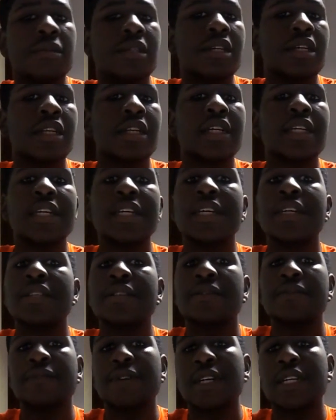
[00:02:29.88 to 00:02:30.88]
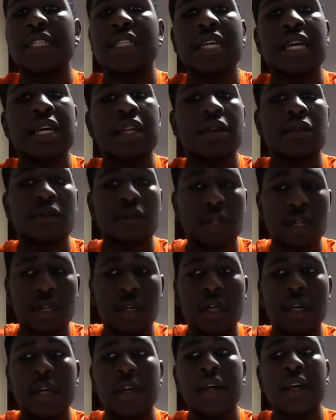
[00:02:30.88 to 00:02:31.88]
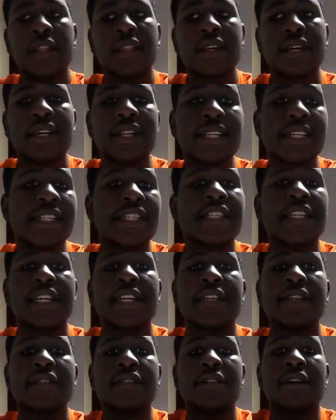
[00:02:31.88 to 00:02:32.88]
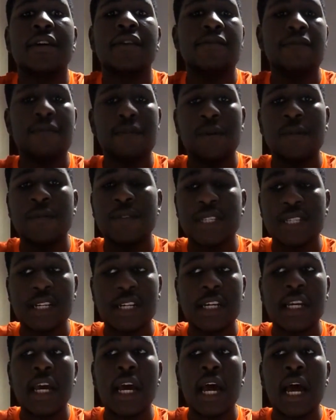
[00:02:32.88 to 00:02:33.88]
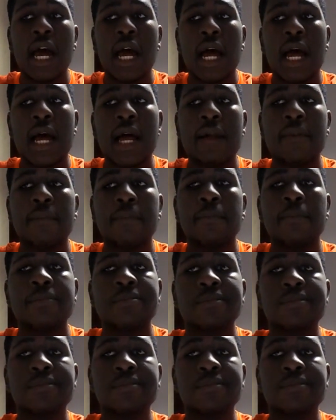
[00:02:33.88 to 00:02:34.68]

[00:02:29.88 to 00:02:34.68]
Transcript: in, he interferes, and yeah, the cliche stuff obviously. Um,